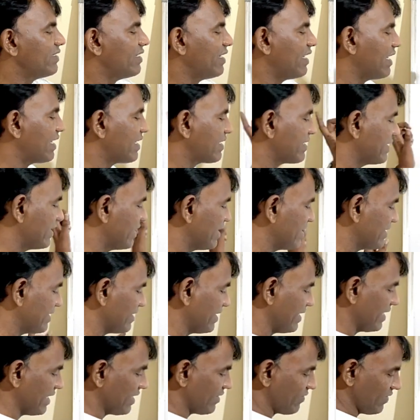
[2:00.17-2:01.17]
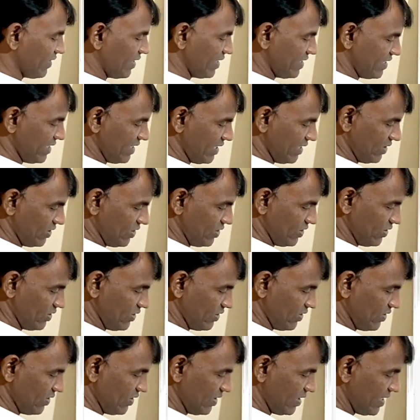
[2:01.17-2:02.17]
or in equation 2.
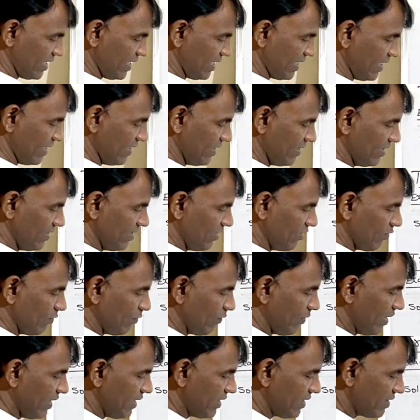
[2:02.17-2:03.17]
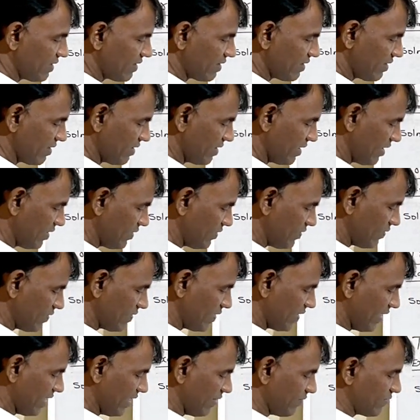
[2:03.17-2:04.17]
Okay. But now
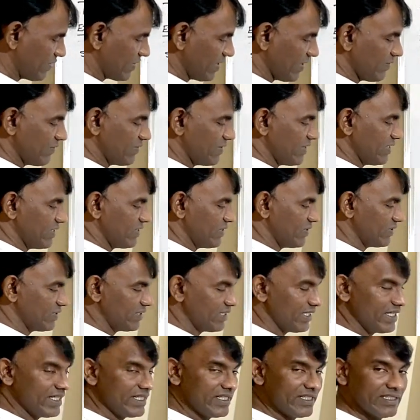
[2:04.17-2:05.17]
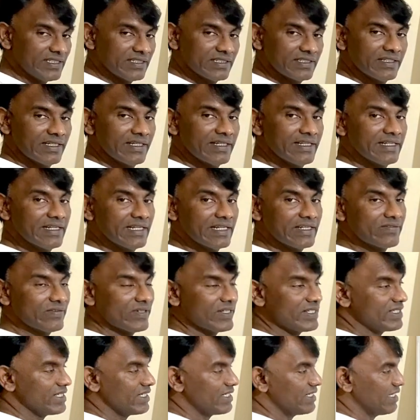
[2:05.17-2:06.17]
I am substituting in
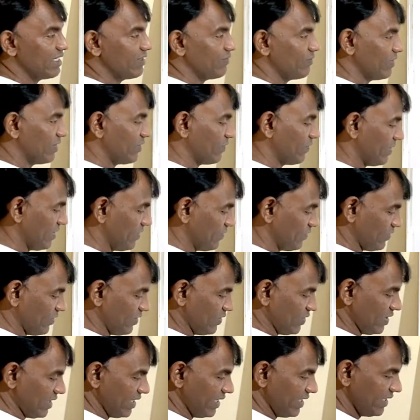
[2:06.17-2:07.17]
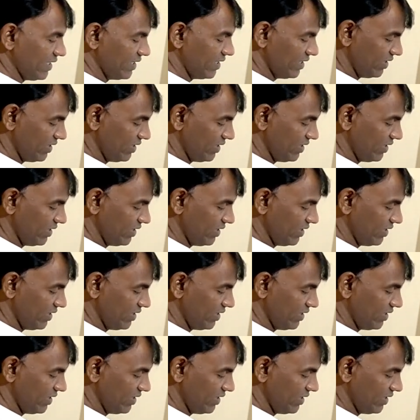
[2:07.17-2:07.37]
equation number 1 only.